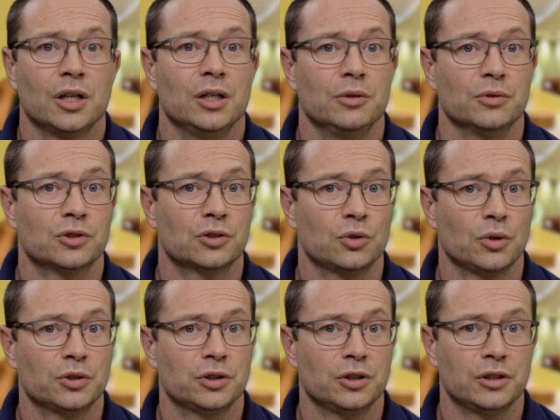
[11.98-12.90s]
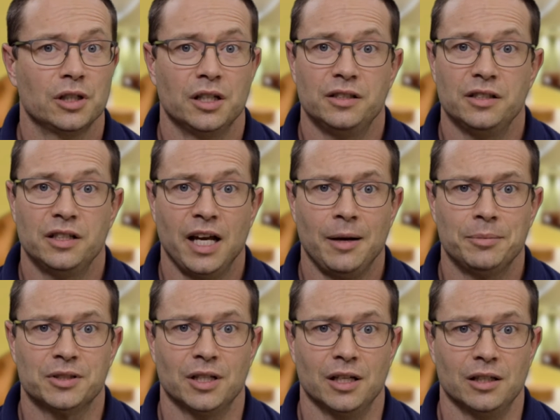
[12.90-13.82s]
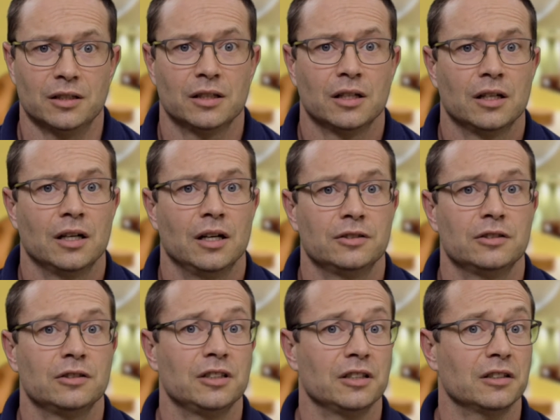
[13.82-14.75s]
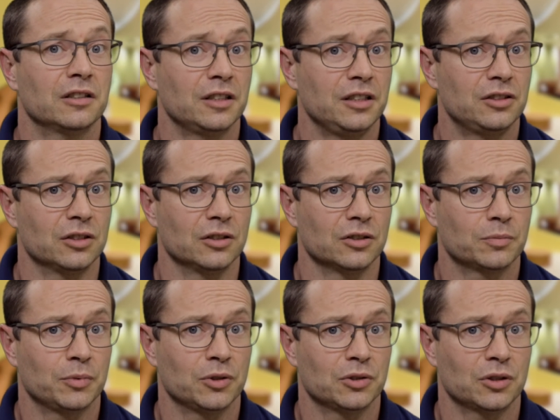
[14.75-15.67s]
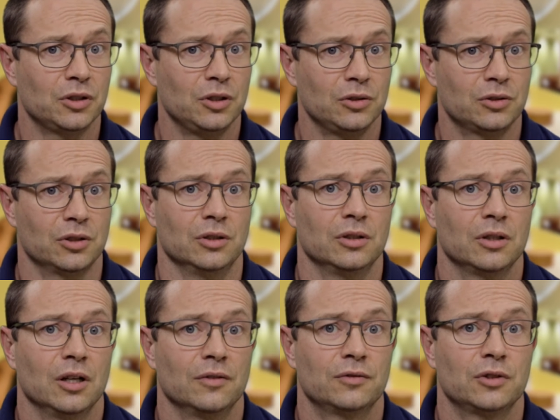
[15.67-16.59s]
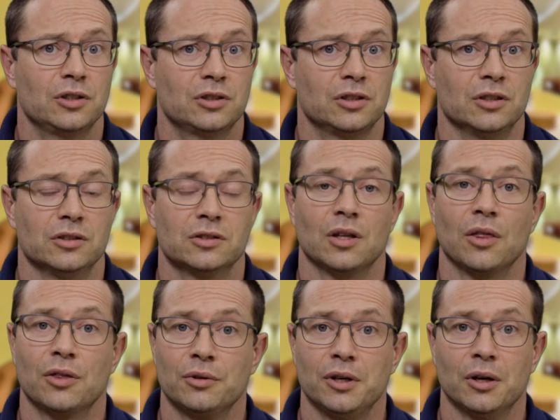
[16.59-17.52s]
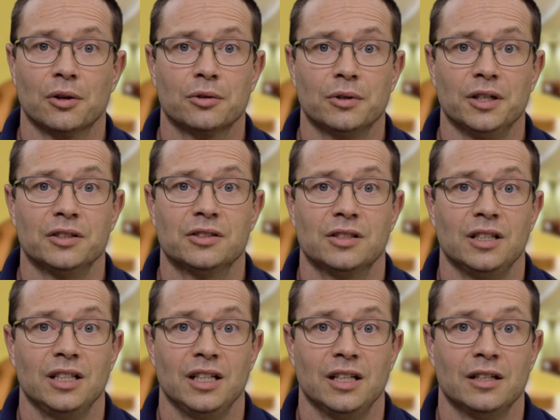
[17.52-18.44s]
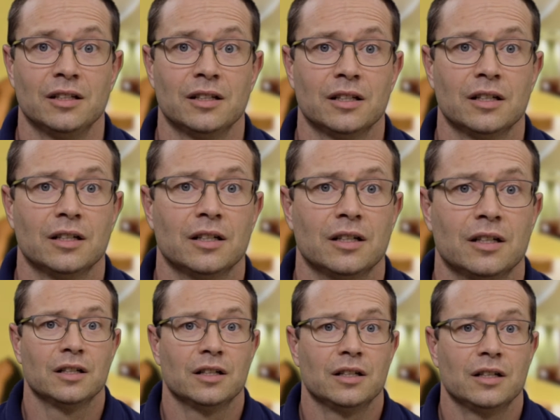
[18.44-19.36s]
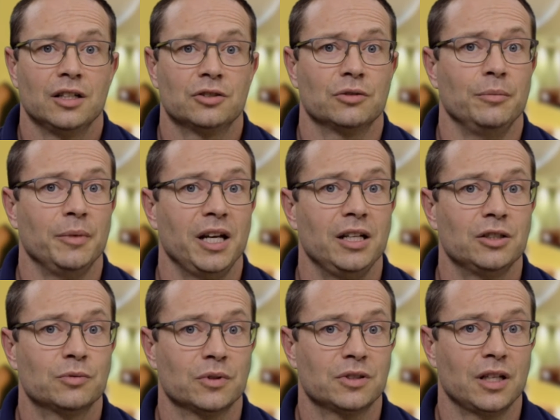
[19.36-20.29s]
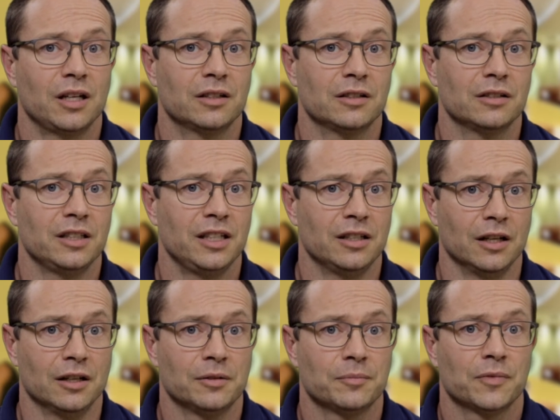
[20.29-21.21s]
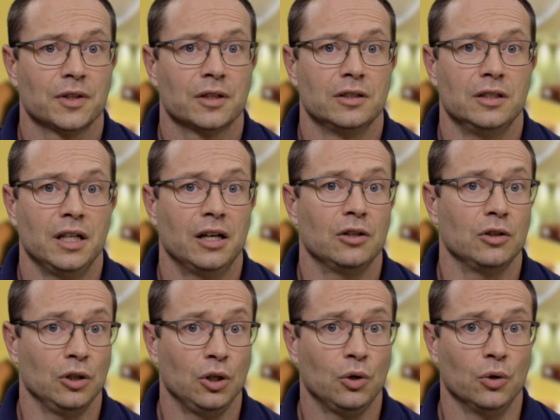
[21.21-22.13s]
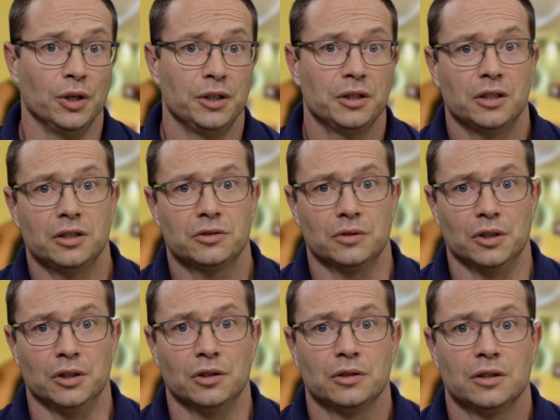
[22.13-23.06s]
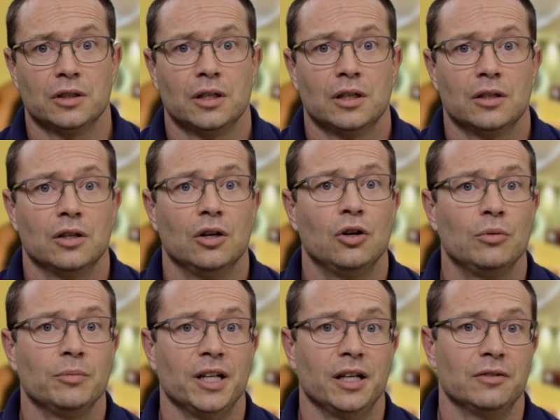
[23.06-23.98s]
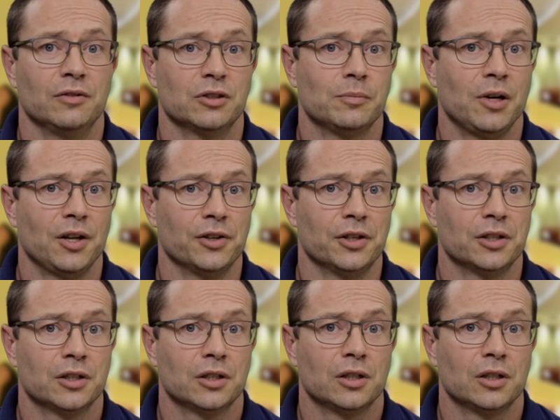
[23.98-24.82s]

who was tortured and decapitated under Diocletian's persecution of Christians in 303 CE. His remains were taken to Lydda, now Lod, Israel, the homeland of his mother,